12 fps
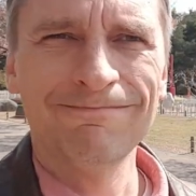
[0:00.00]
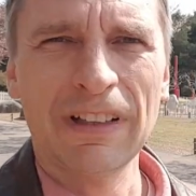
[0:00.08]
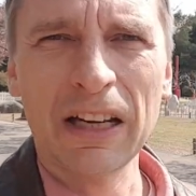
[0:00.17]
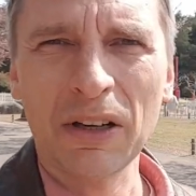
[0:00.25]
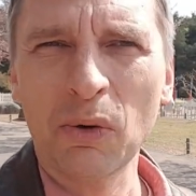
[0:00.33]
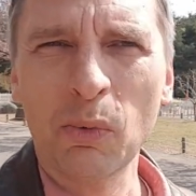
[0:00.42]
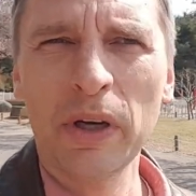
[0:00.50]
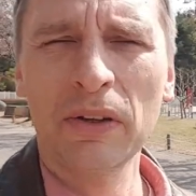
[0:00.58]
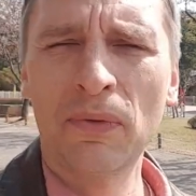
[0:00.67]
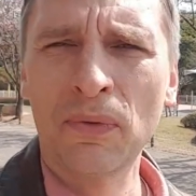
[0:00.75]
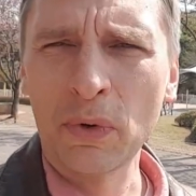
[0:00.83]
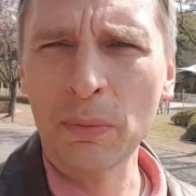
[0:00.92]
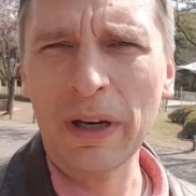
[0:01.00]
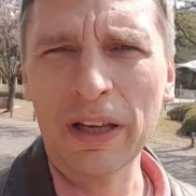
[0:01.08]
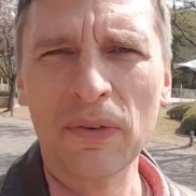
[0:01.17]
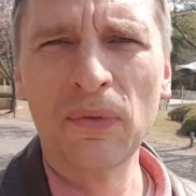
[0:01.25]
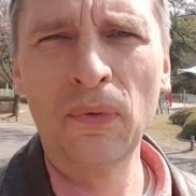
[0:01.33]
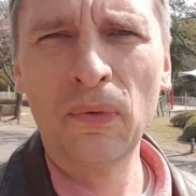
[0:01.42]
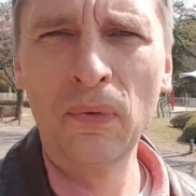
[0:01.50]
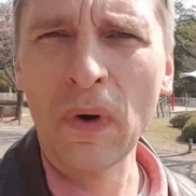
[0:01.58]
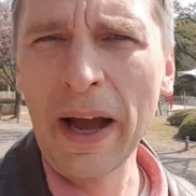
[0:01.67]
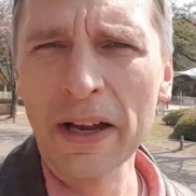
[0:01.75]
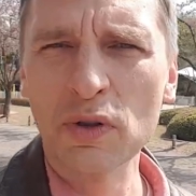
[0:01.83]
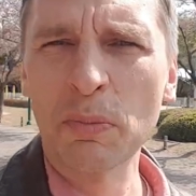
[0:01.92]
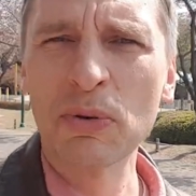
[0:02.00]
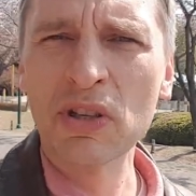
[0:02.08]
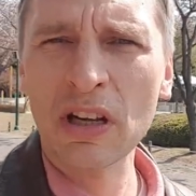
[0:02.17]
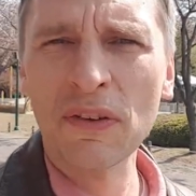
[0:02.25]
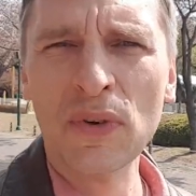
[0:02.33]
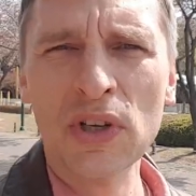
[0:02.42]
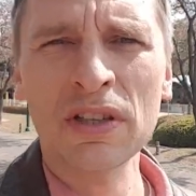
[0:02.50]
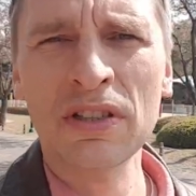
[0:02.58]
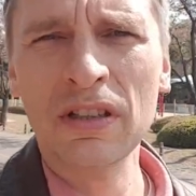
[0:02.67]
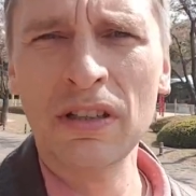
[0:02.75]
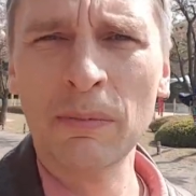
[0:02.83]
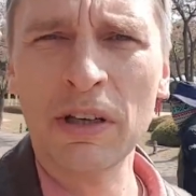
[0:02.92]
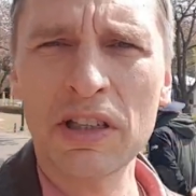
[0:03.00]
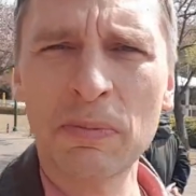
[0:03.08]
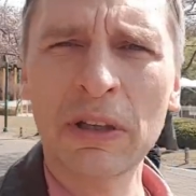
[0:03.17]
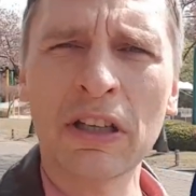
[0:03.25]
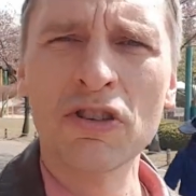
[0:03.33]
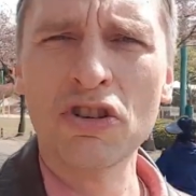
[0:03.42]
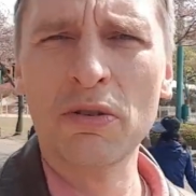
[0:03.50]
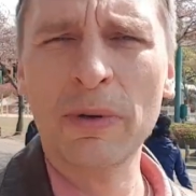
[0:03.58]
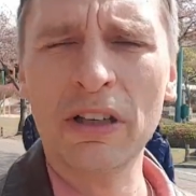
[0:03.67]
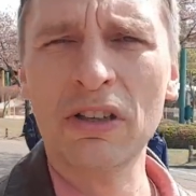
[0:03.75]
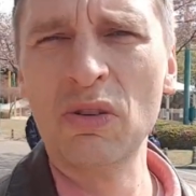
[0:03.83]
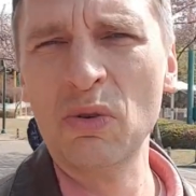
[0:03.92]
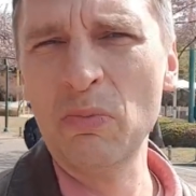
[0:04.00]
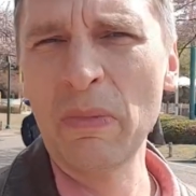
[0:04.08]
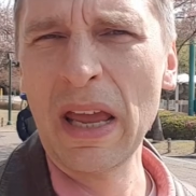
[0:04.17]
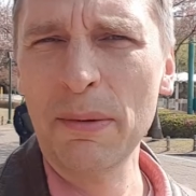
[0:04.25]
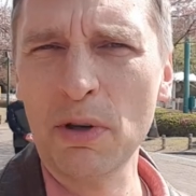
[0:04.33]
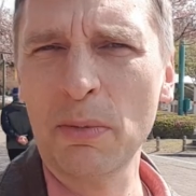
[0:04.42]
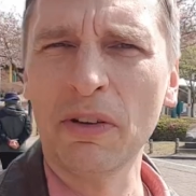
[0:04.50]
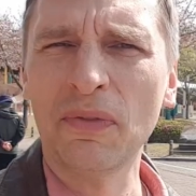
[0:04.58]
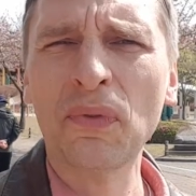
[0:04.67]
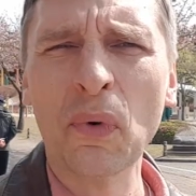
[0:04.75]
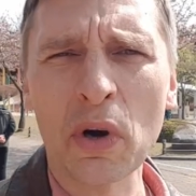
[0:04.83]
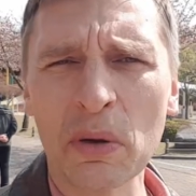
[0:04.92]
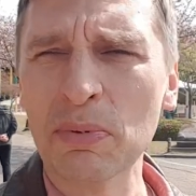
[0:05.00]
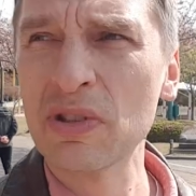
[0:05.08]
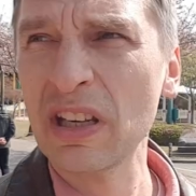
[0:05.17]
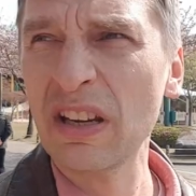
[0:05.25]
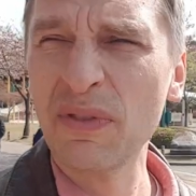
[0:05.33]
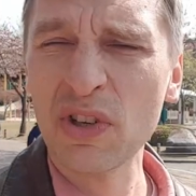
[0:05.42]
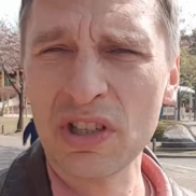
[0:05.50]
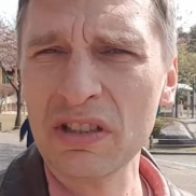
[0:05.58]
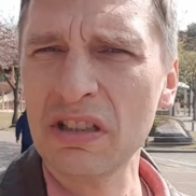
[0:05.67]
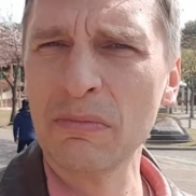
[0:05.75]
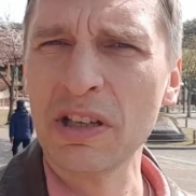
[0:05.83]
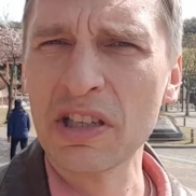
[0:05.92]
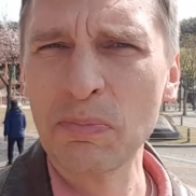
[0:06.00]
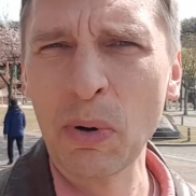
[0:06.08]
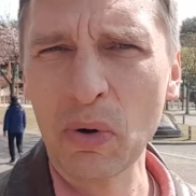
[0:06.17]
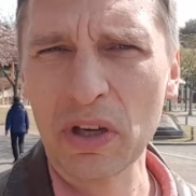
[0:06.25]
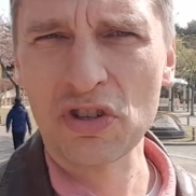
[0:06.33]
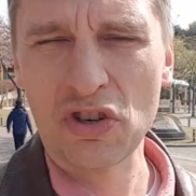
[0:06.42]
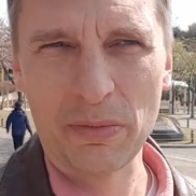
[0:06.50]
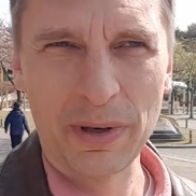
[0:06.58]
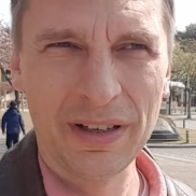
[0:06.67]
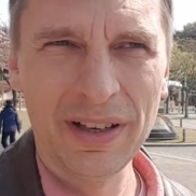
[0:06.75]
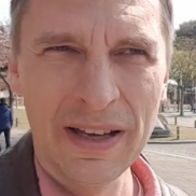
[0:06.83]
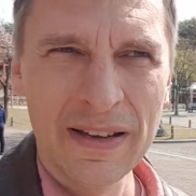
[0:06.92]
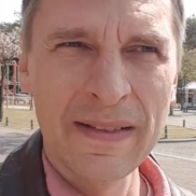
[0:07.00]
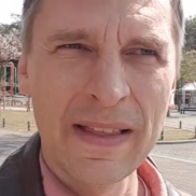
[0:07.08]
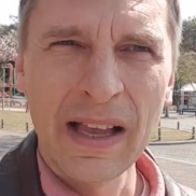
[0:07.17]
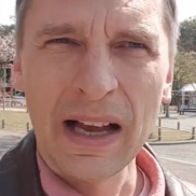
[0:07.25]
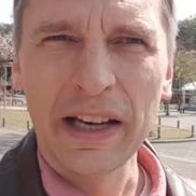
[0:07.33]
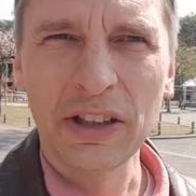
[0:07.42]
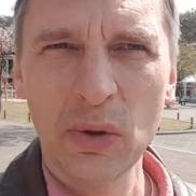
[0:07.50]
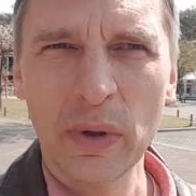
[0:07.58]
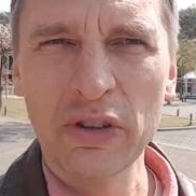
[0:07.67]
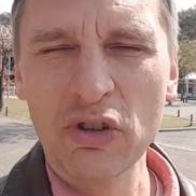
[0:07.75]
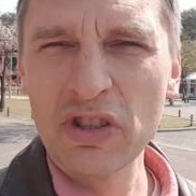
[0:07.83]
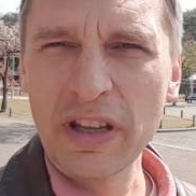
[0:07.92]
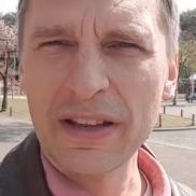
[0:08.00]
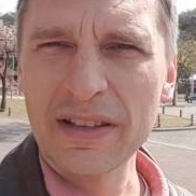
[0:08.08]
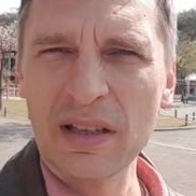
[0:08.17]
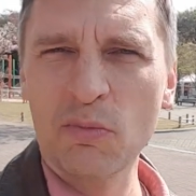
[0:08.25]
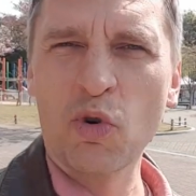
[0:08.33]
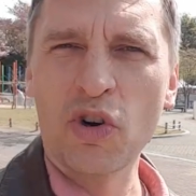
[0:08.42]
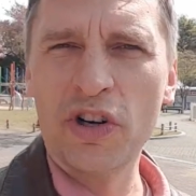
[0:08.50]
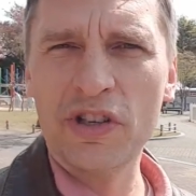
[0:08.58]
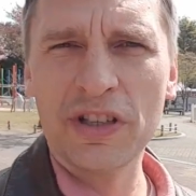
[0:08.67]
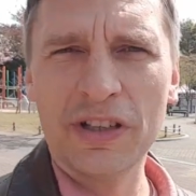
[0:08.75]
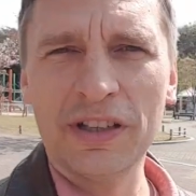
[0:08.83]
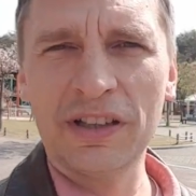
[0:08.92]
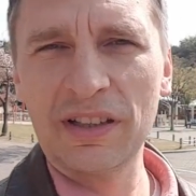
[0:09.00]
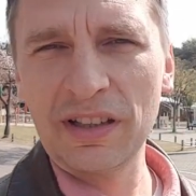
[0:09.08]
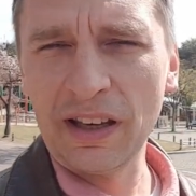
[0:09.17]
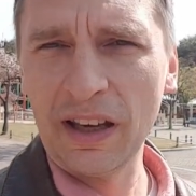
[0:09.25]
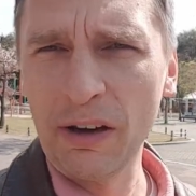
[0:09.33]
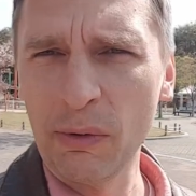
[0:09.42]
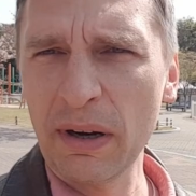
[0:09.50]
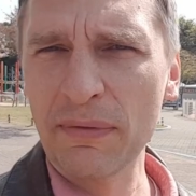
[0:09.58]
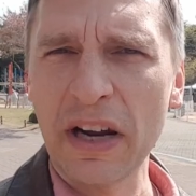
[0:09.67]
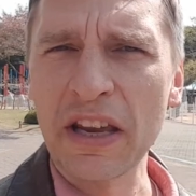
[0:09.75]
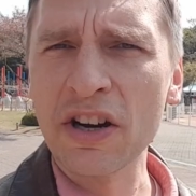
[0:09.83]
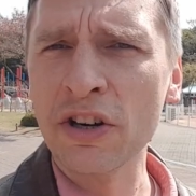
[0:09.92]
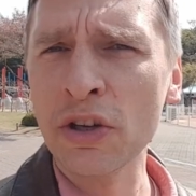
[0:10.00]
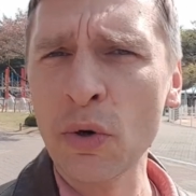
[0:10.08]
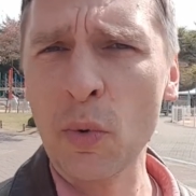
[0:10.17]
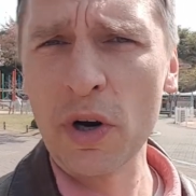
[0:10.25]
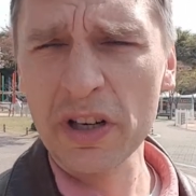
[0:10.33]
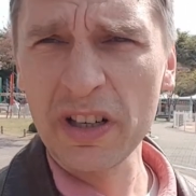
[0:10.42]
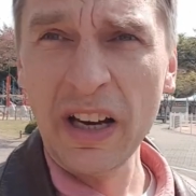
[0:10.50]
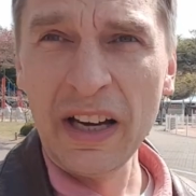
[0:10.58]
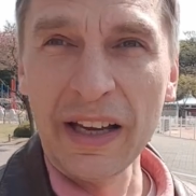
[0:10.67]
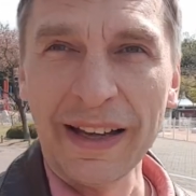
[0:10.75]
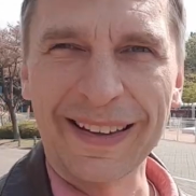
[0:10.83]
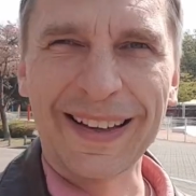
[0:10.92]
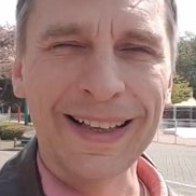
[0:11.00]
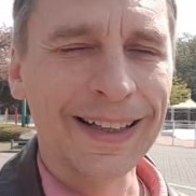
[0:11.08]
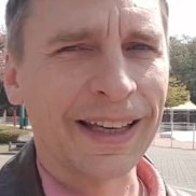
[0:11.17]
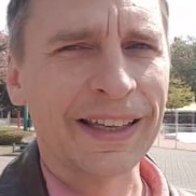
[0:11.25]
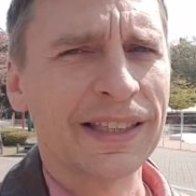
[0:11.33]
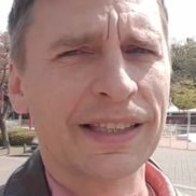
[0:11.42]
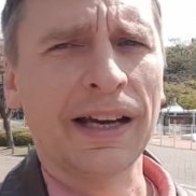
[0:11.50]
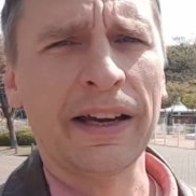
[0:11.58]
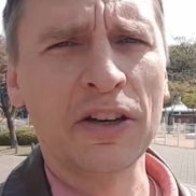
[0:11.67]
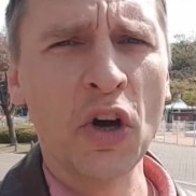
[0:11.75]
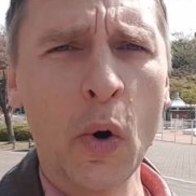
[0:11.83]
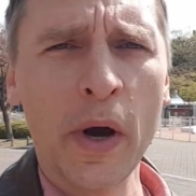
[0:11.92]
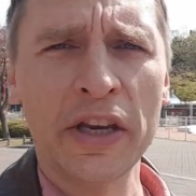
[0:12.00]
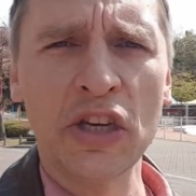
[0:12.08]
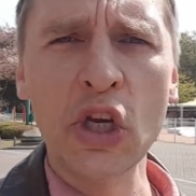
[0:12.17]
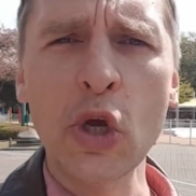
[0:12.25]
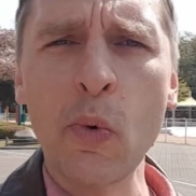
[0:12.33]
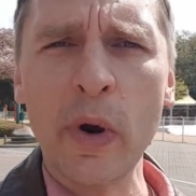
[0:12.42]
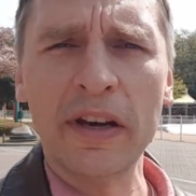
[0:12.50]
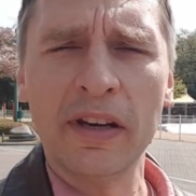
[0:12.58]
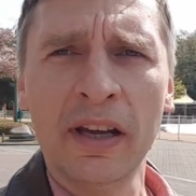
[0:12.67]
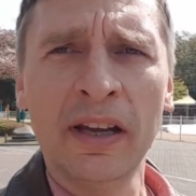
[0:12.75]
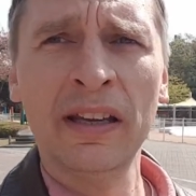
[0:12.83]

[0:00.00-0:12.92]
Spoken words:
I don't know, went from like 100% efficiency in my speaking German to maybe about 40% efficiency in my spoken German. I do understand some words, and it, whenever I hear a new word, it clicks. I know I knew it,